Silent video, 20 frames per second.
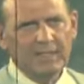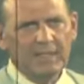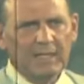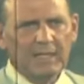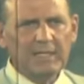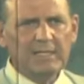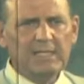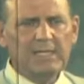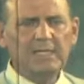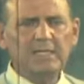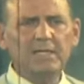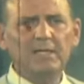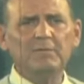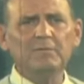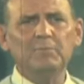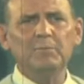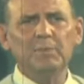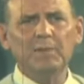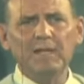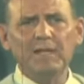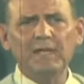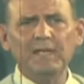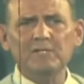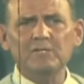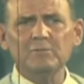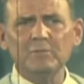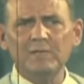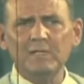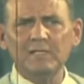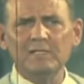And he doesn't play as
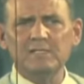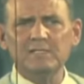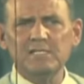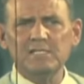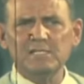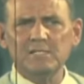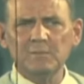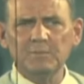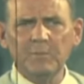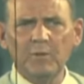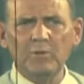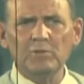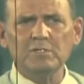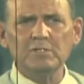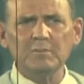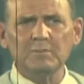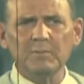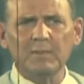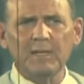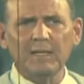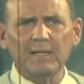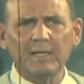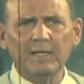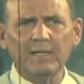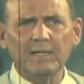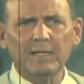well as he's supposed to play.